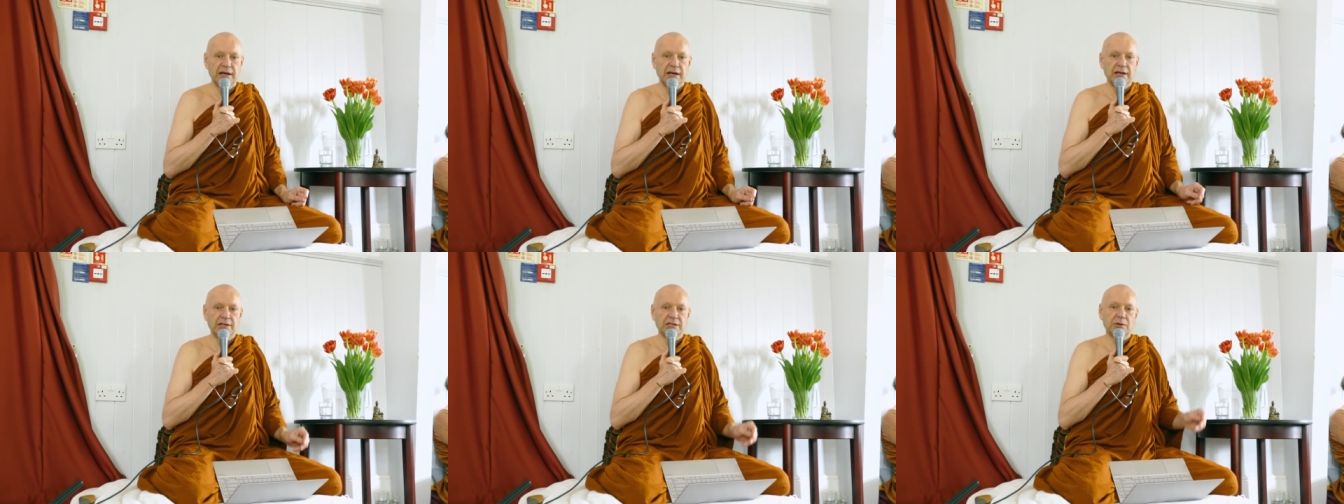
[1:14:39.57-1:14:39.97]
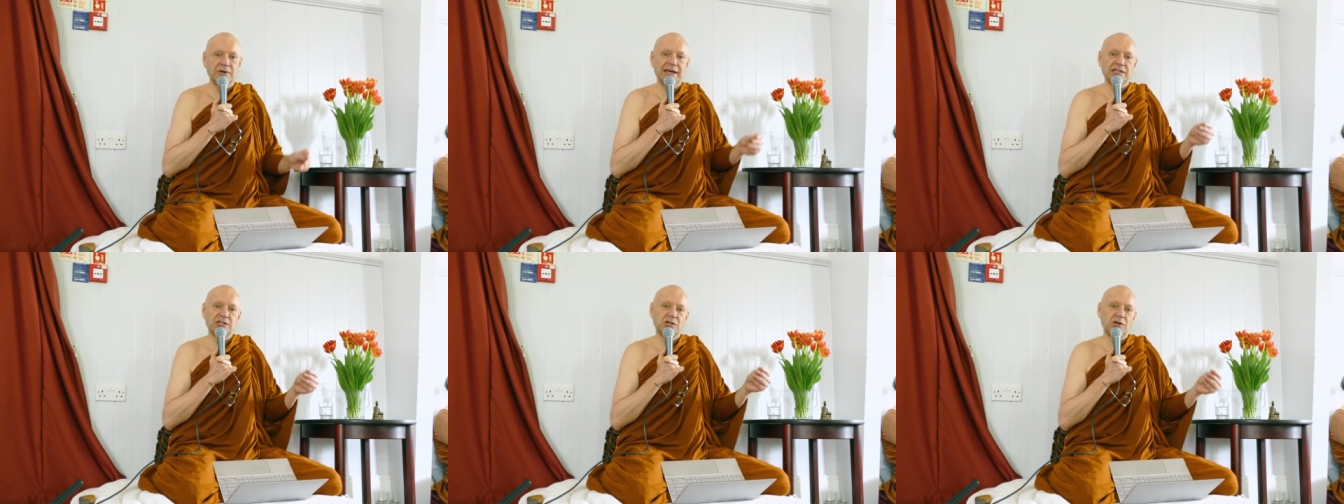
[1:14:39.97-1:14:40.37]
So
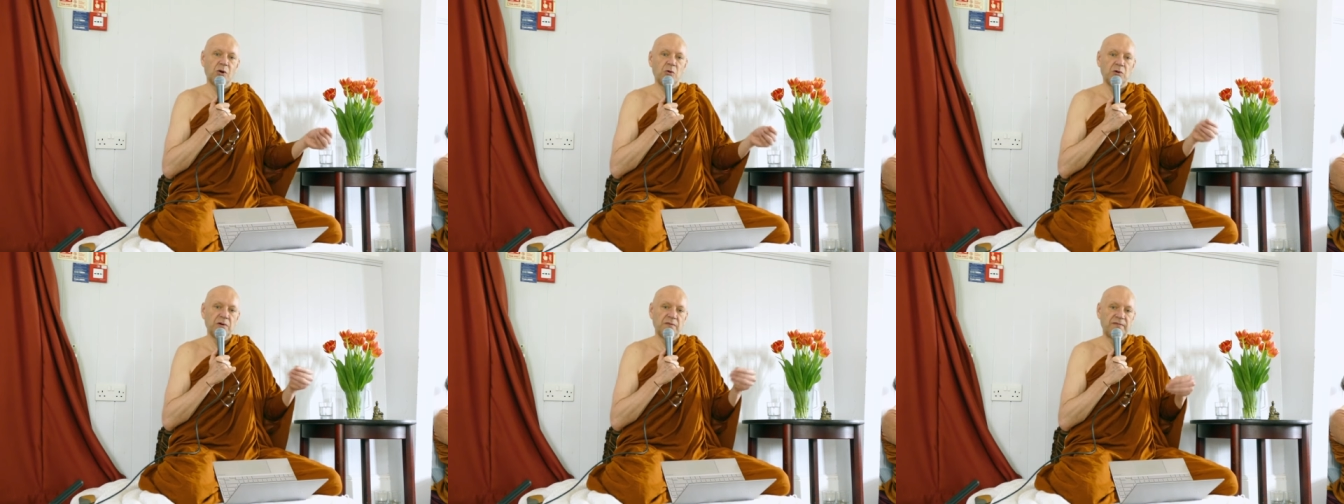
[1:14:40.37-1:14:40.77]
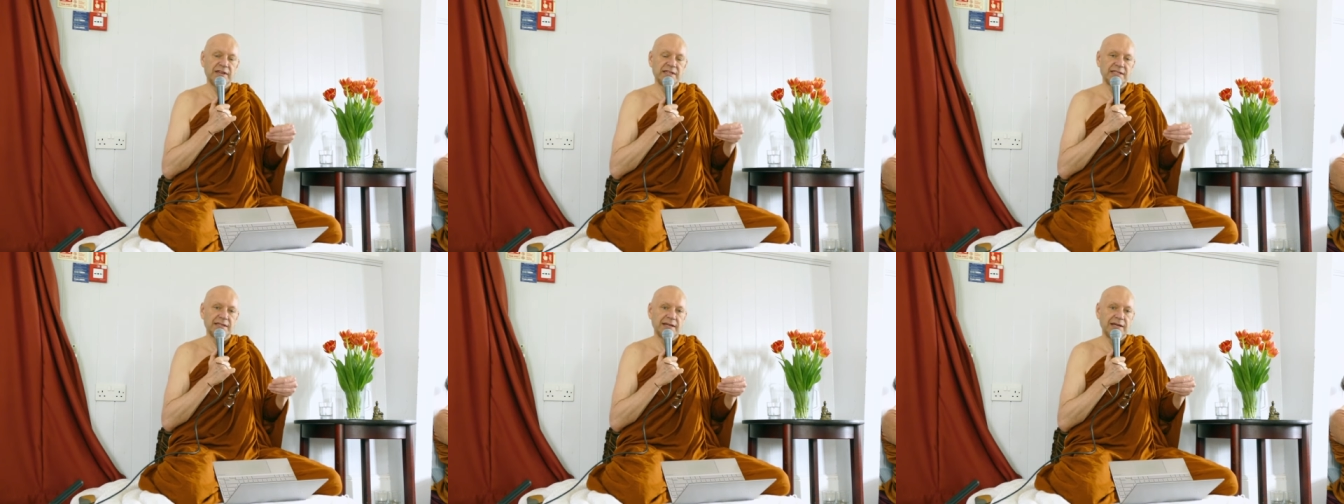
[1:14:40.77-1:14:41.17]
he has no
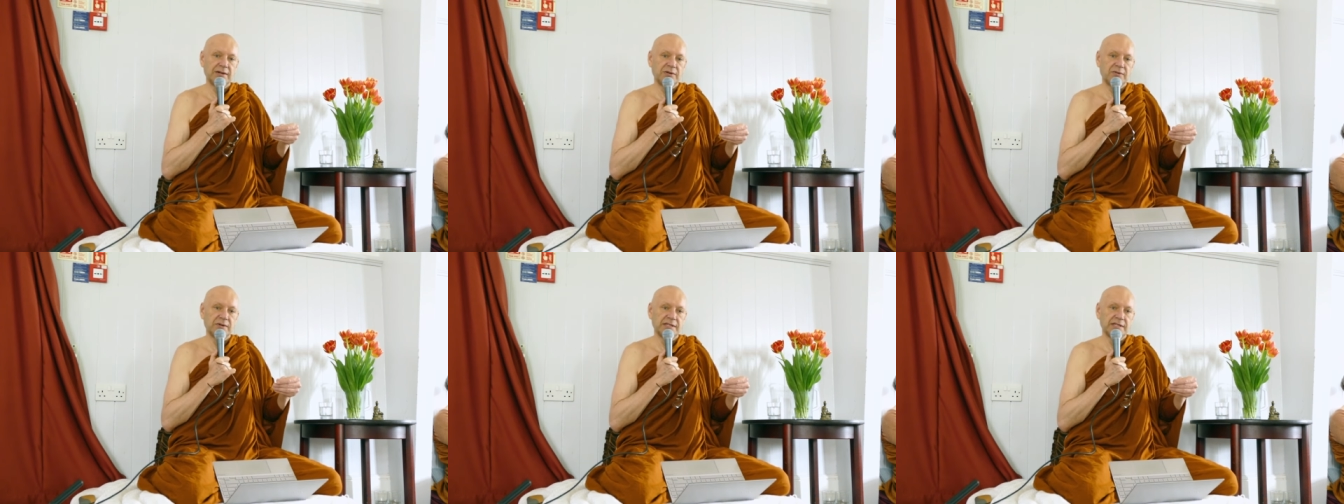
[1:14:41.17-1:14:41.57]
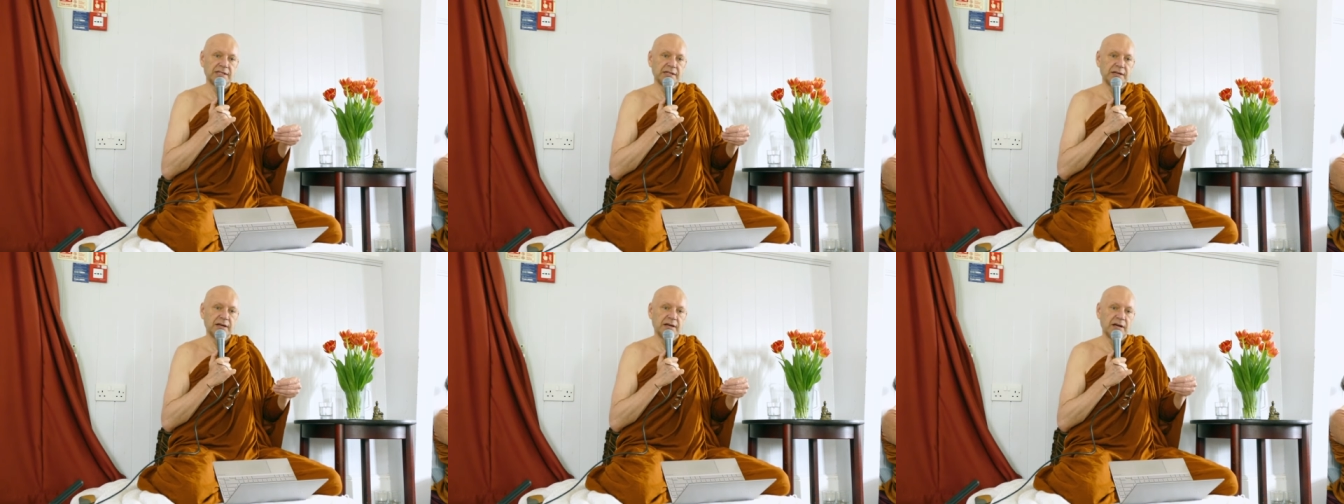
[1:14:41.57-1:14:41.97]
vested
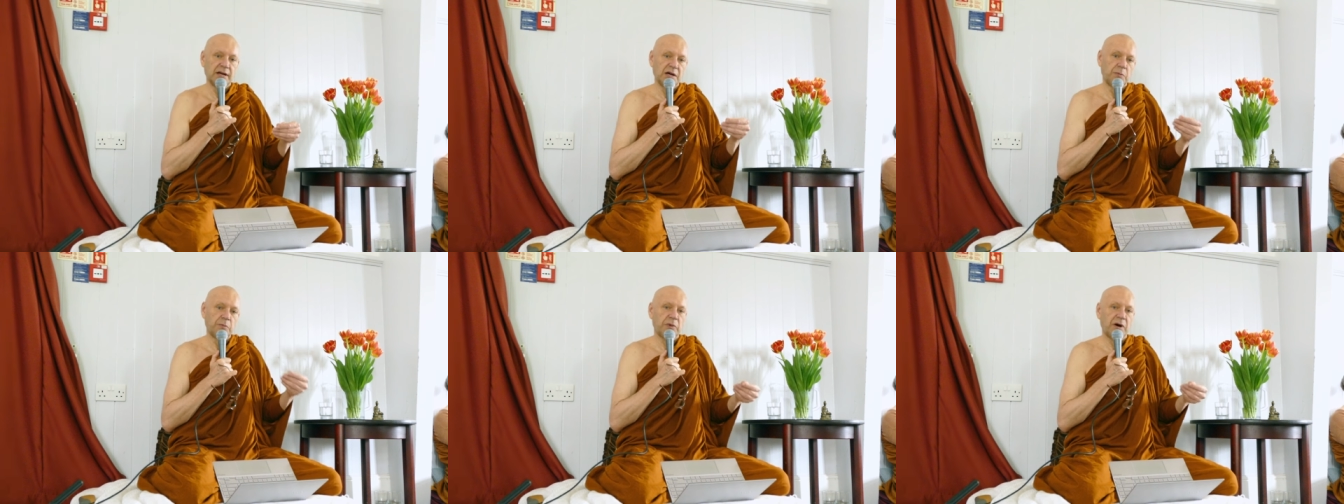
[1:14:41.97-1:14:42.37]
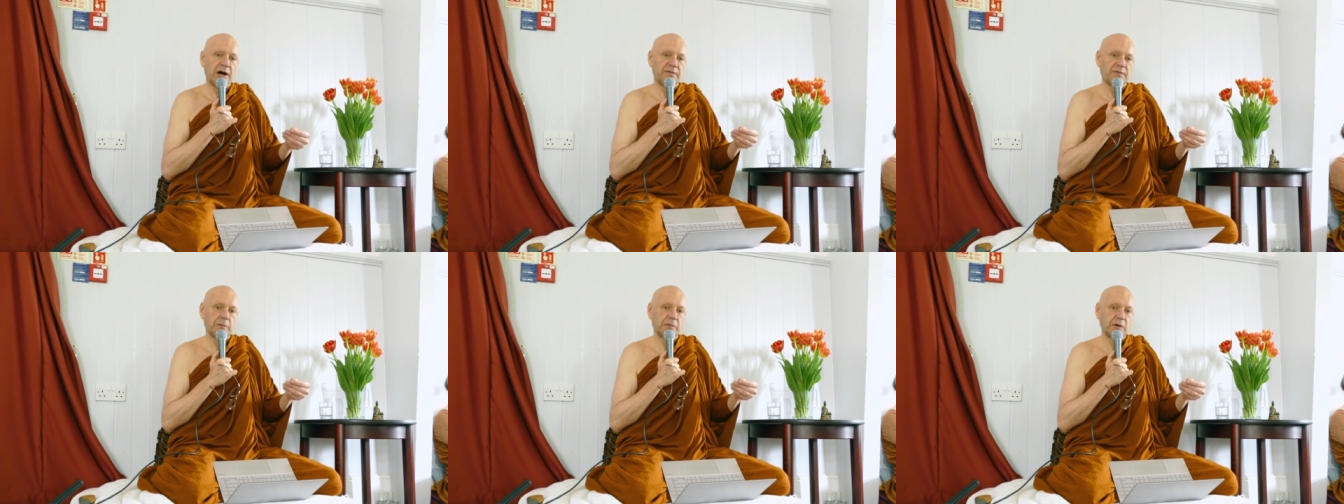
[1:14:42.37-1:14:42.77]
interest
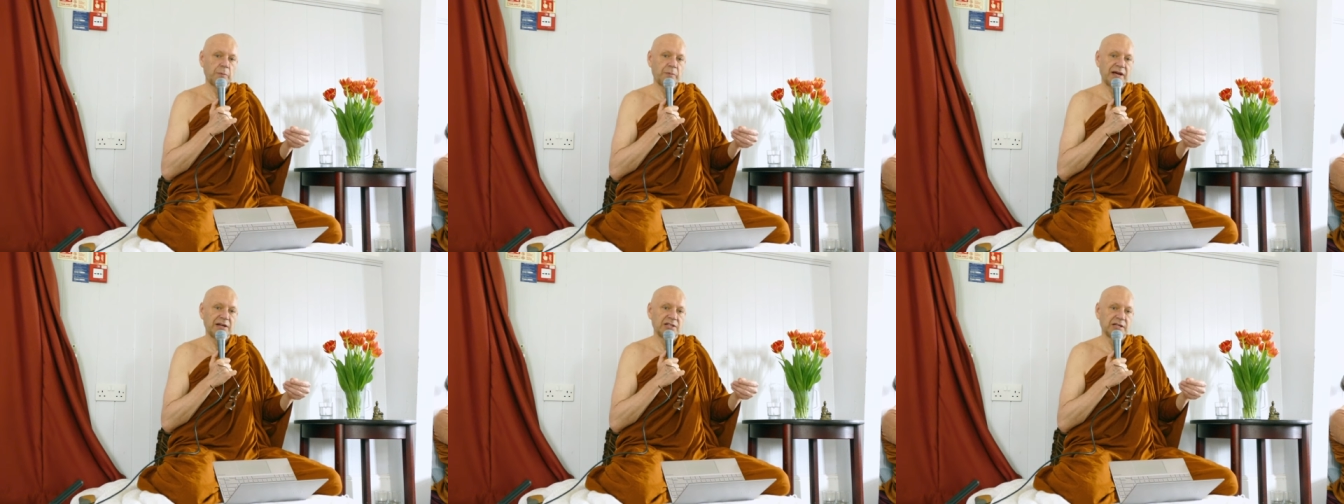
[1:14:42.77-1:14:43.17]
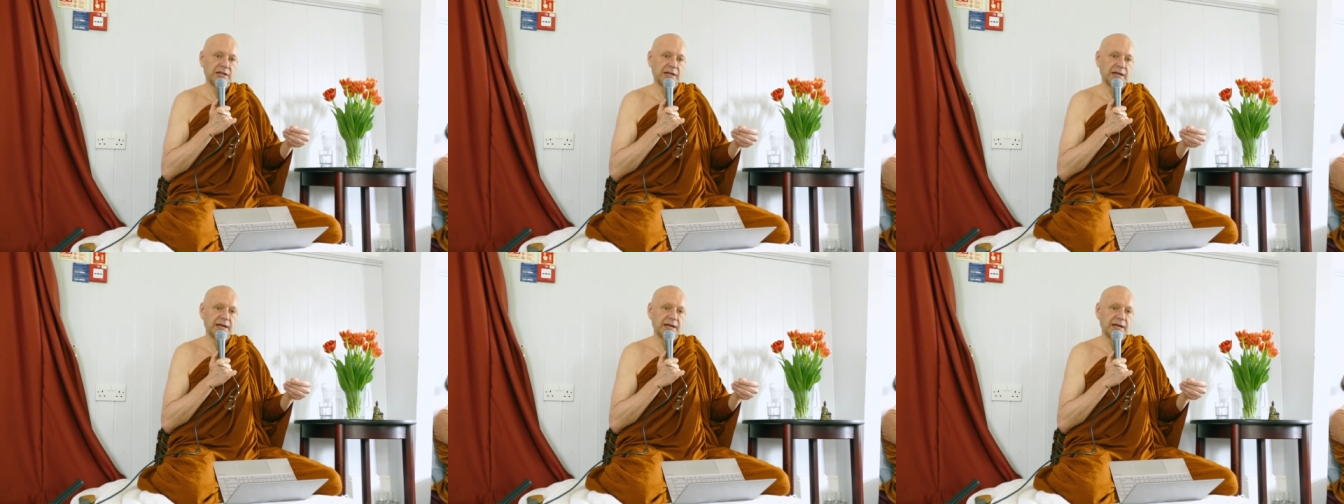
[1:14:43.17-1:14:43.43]
apart from compassion.